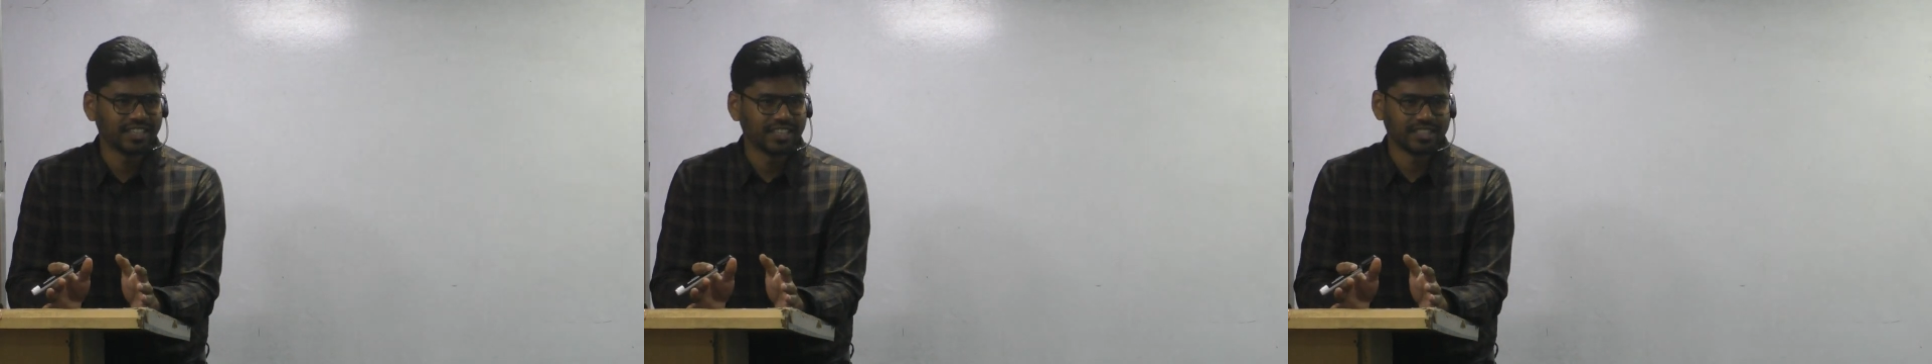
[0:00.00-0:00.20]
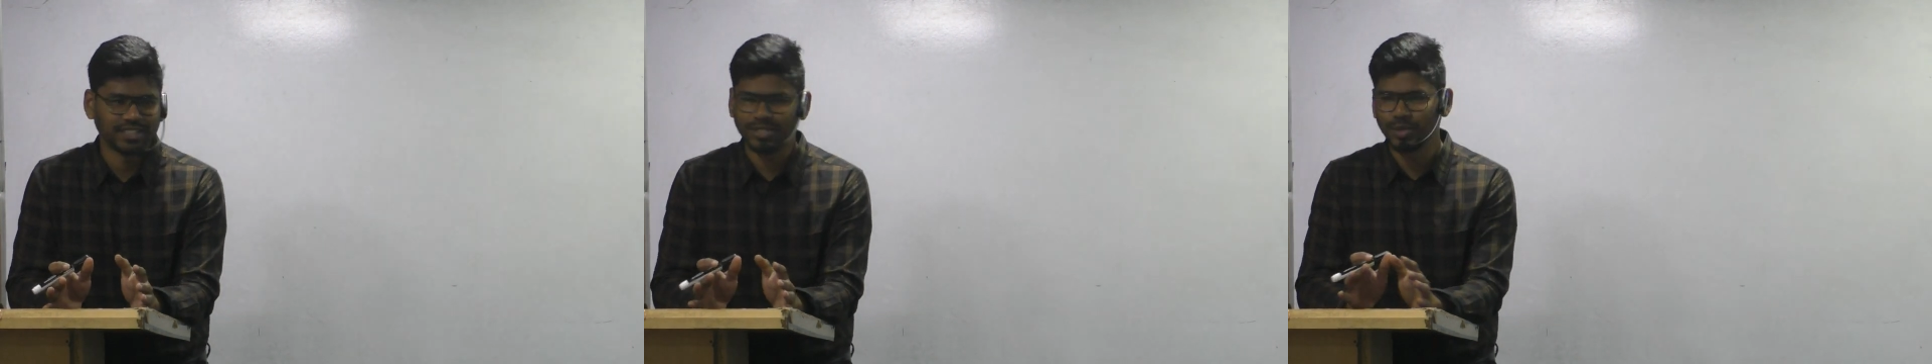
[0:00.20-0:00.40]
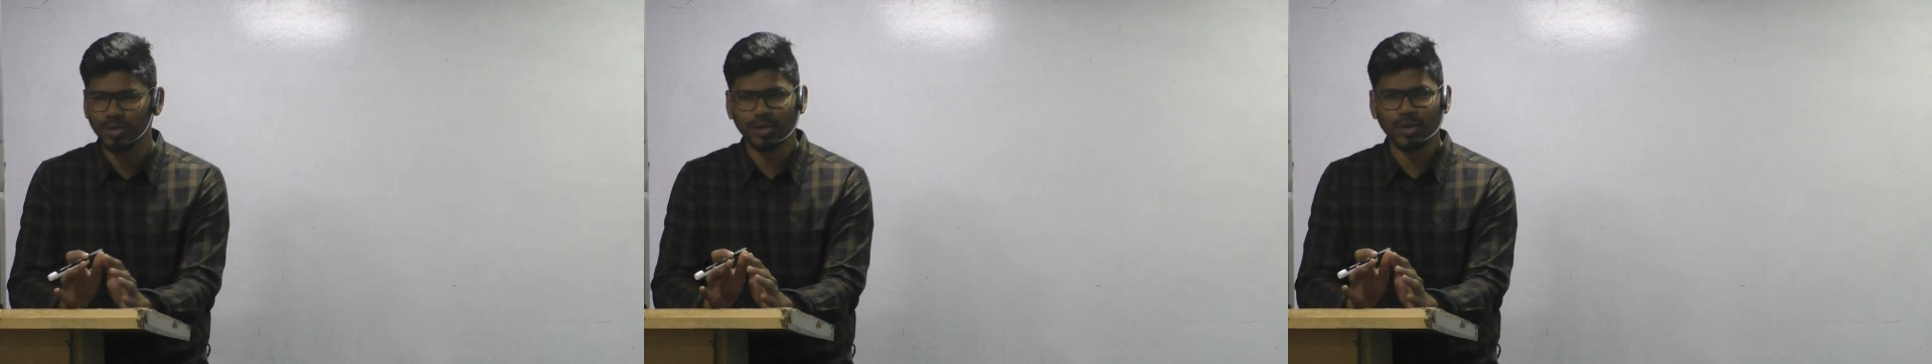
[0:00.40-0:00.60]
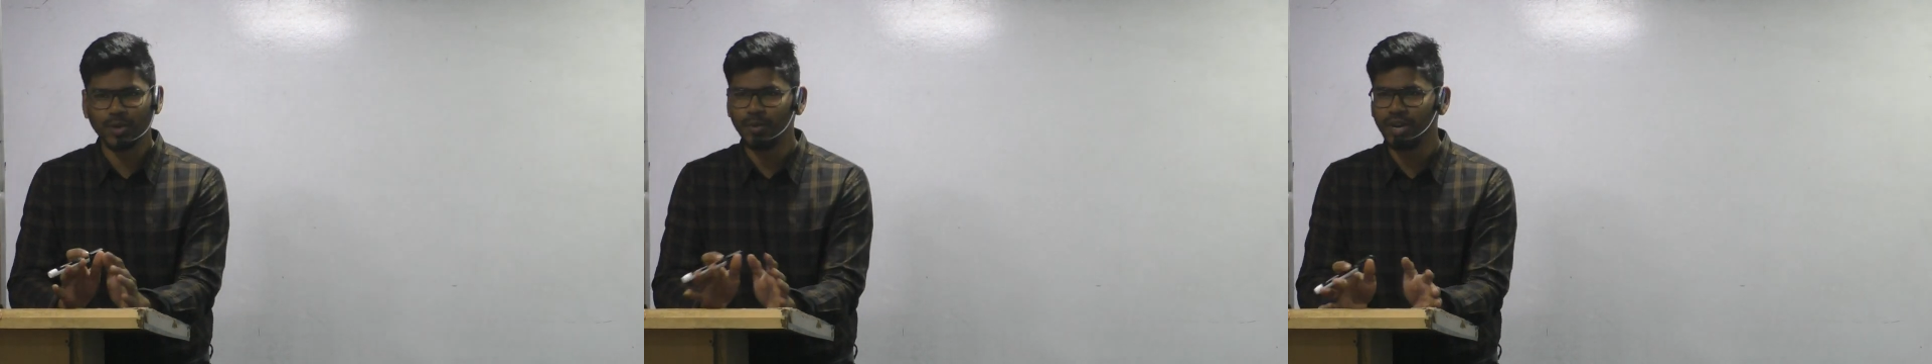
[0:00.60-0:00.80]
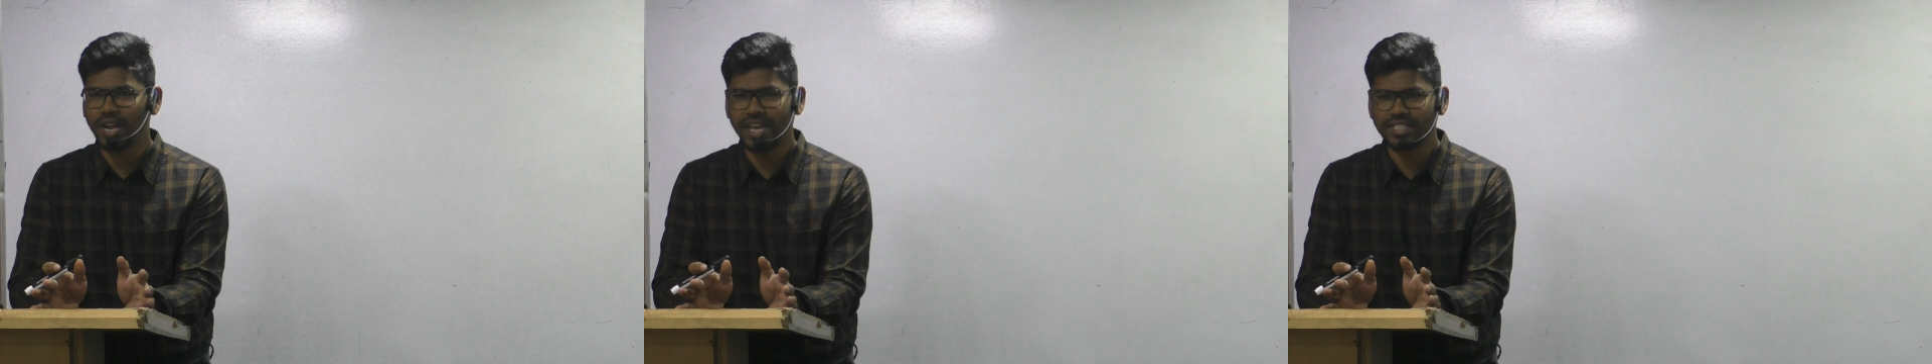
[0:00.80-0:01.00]
So no
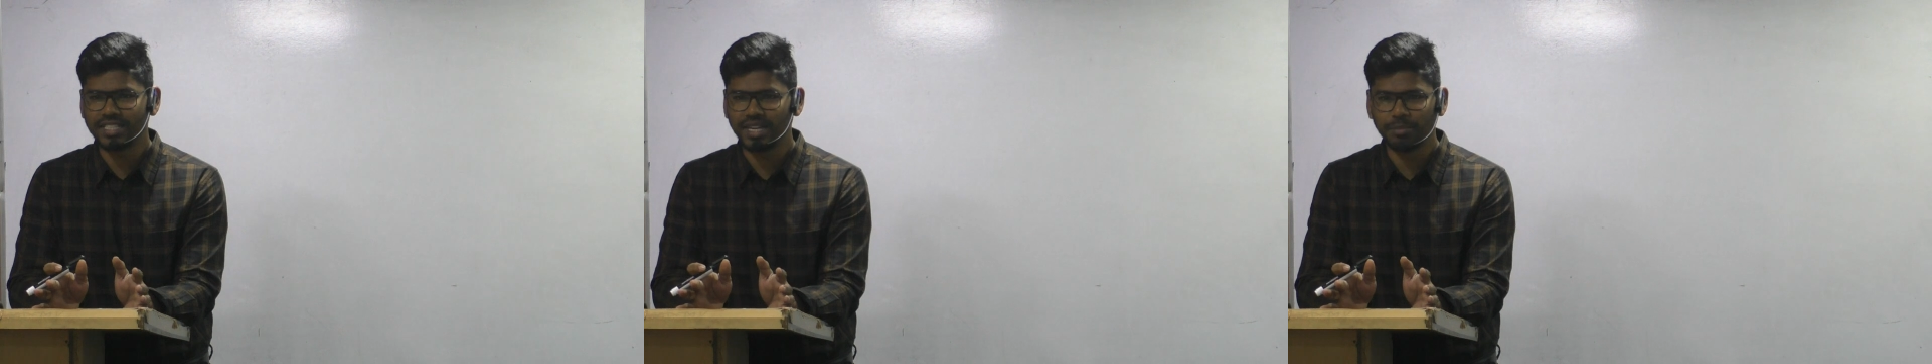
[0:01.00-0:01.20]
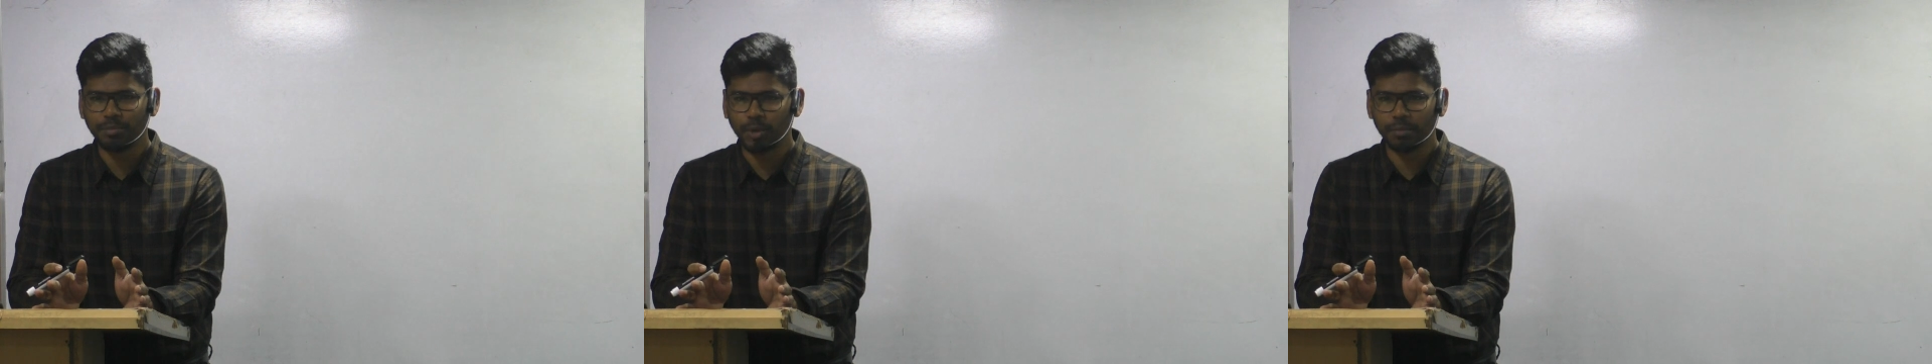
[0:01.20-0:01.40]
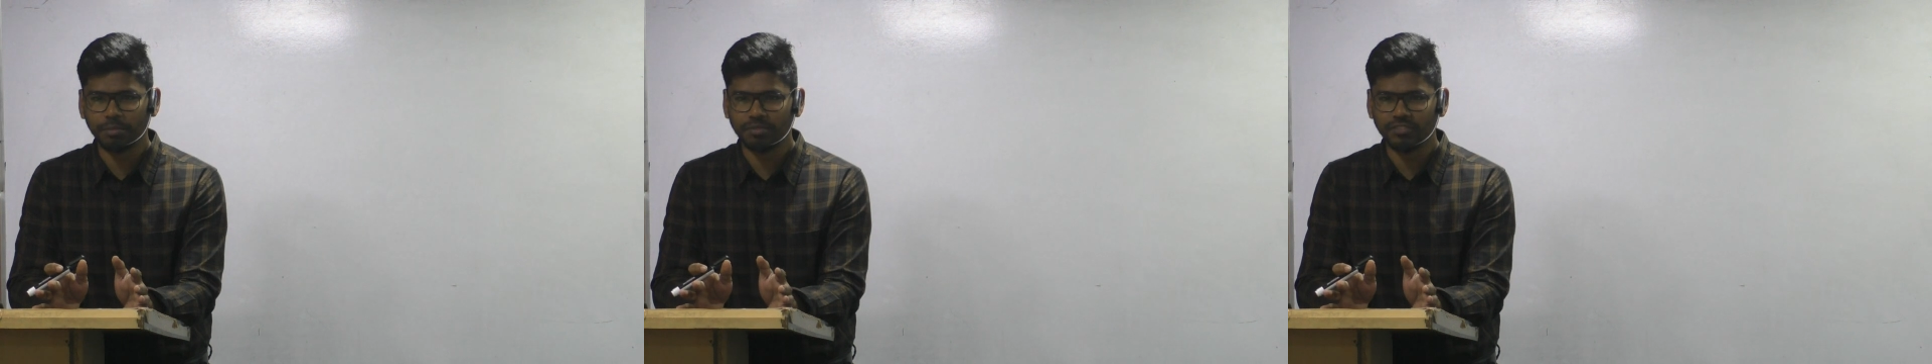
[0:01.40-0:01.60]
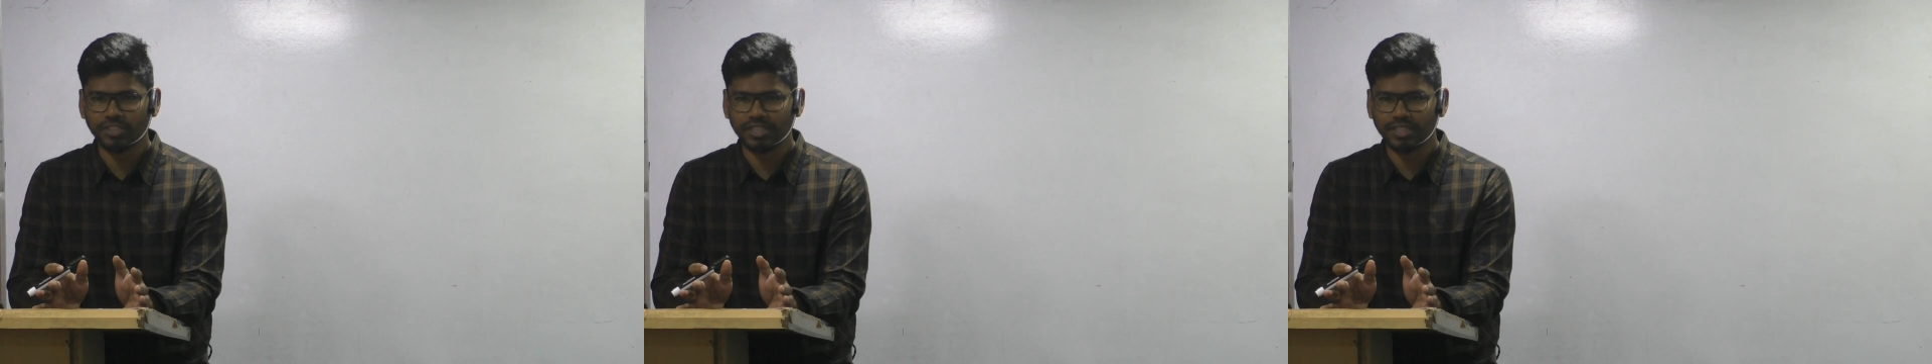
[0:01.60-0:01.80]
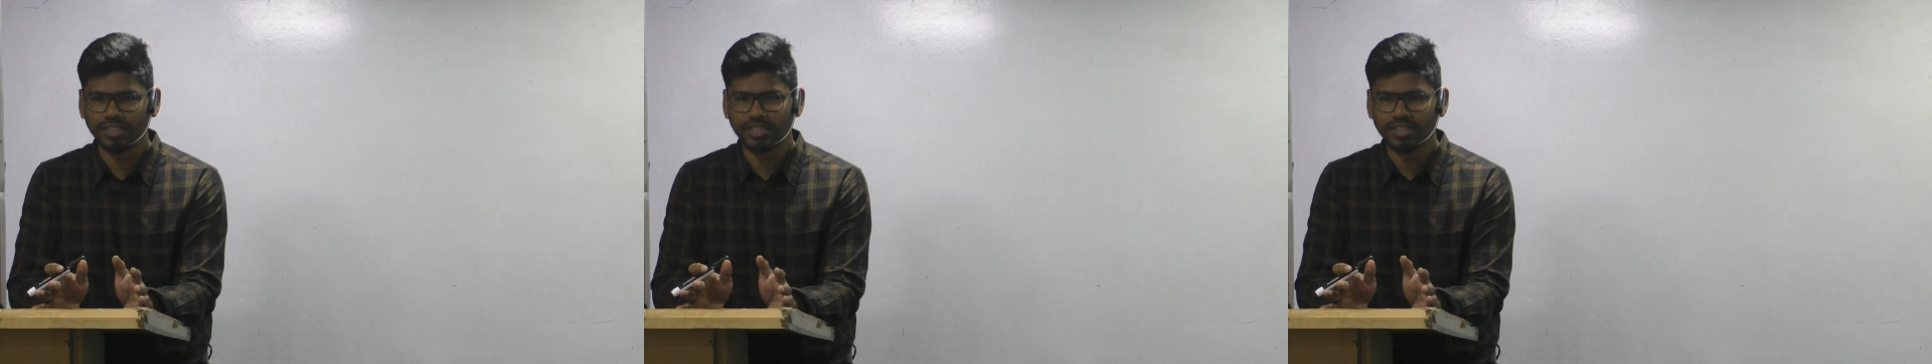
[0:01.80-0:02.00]
one has any problem
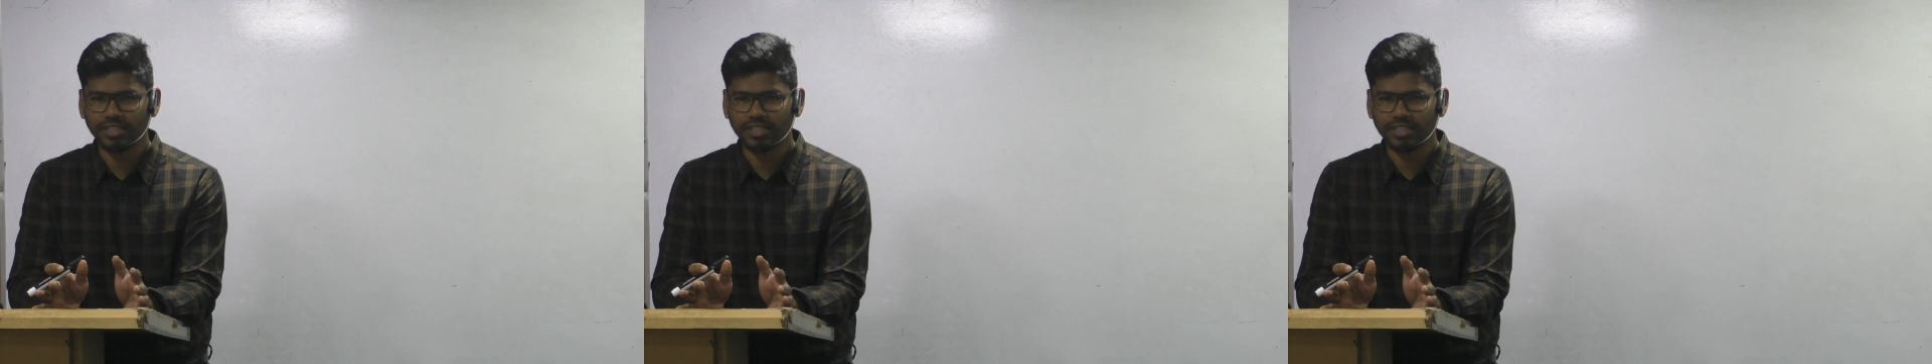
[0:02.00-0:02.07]
with it.